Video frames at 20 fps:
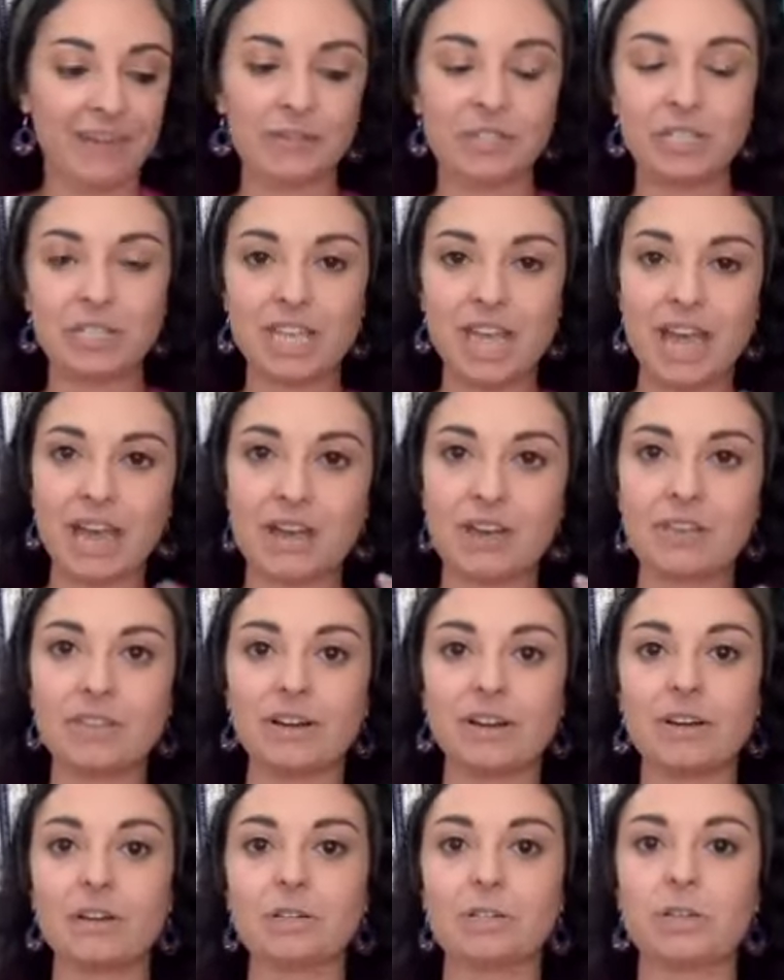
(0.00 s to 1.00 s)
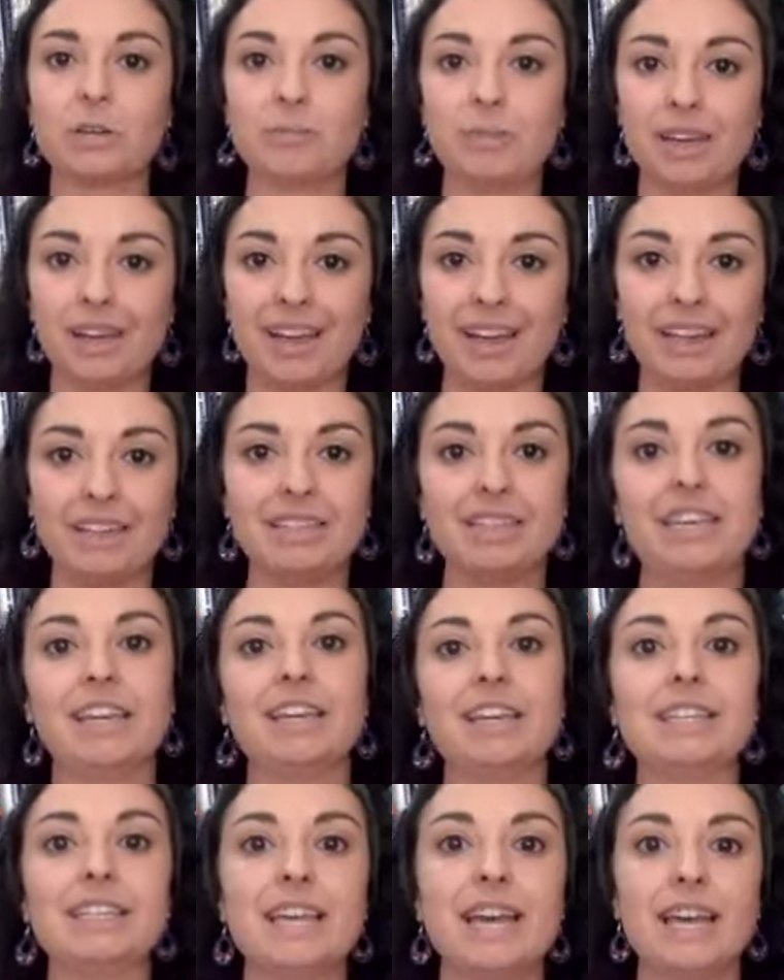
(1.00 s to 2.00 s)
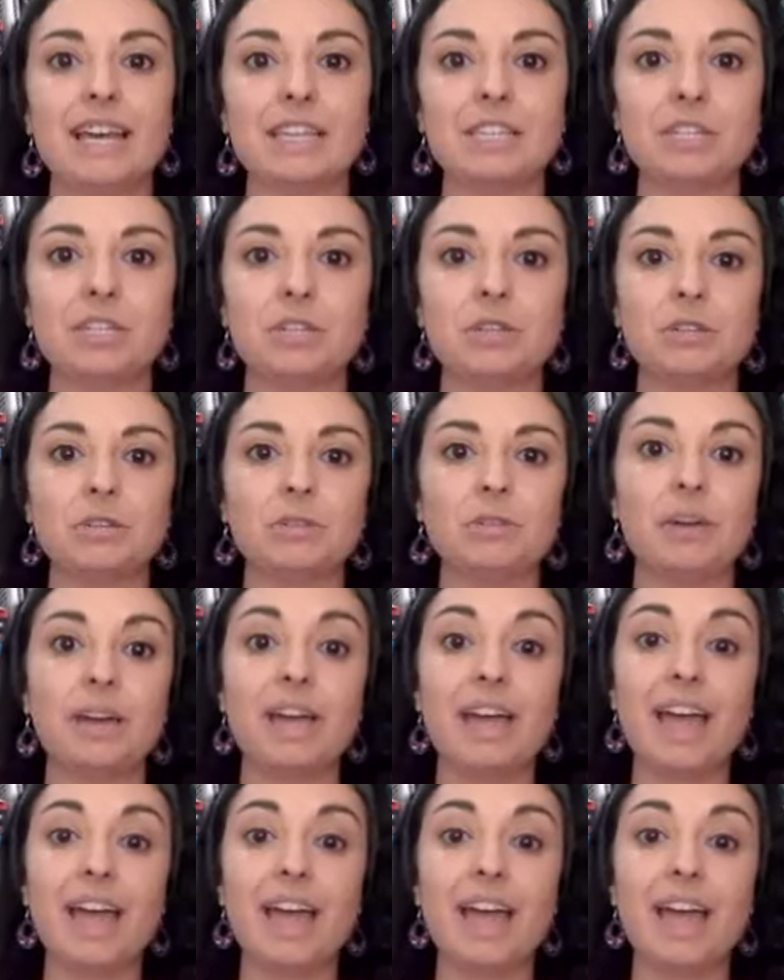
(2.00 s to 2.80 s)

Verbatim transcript: which is how there are so many ideas as to